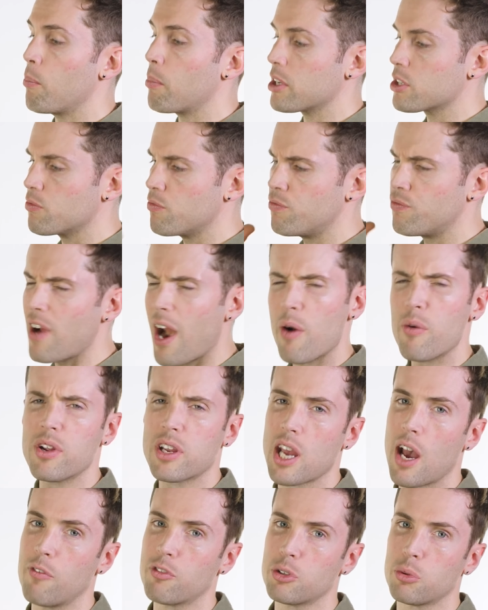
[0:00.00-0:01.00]
But it's very
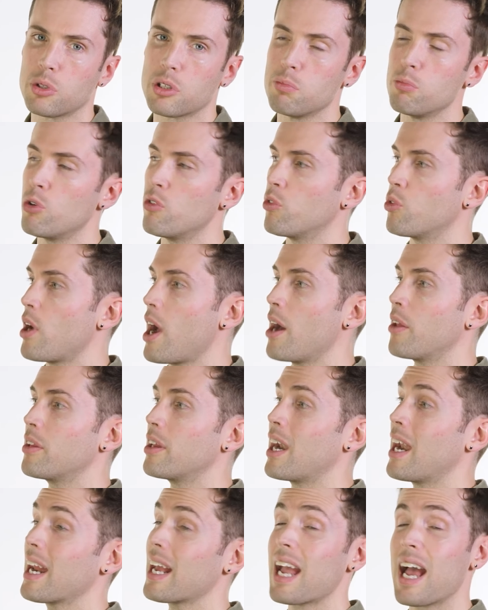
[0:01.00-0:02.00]
comfortable to move around,
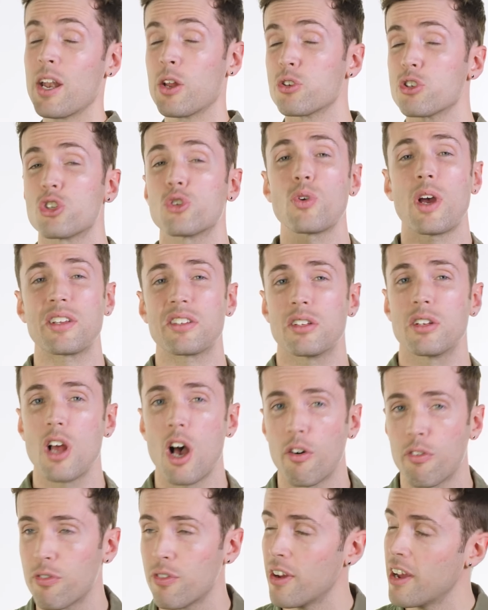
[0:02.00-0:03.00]
and I cannot stress
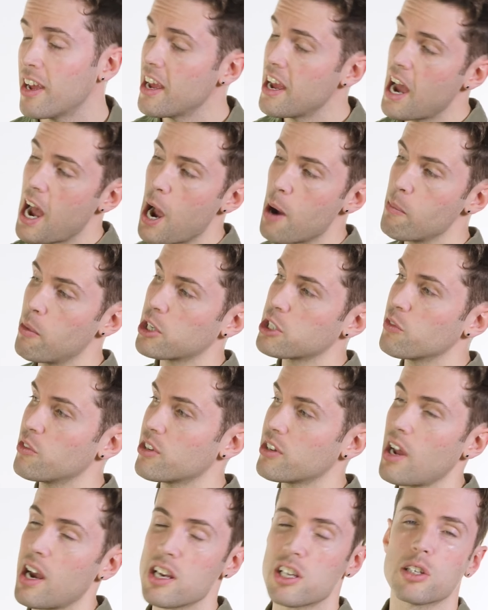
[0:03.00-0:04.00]
enough how much of a
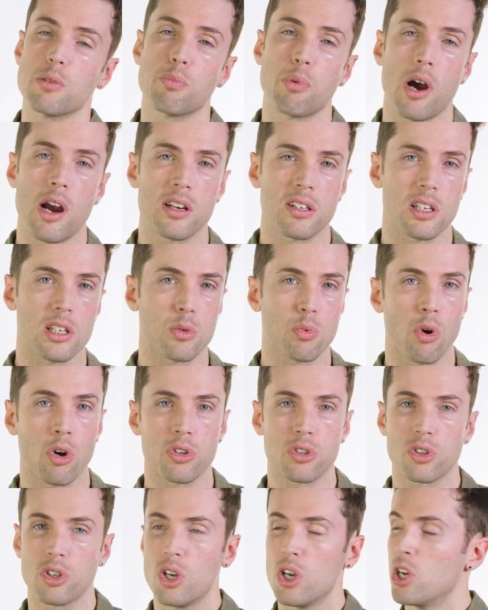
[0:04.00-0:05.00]
nice surprise this
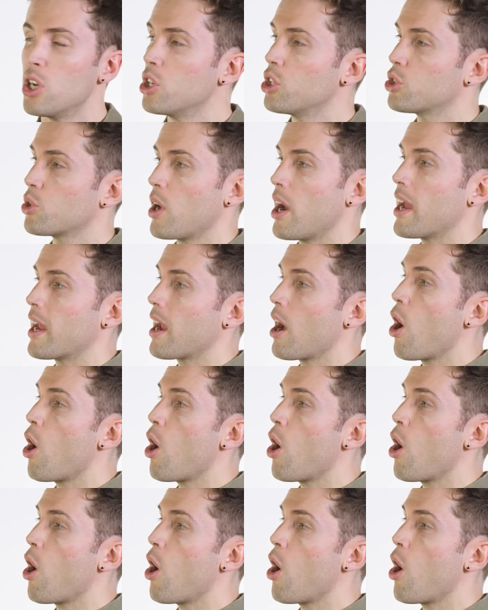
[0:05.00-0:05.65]
was trying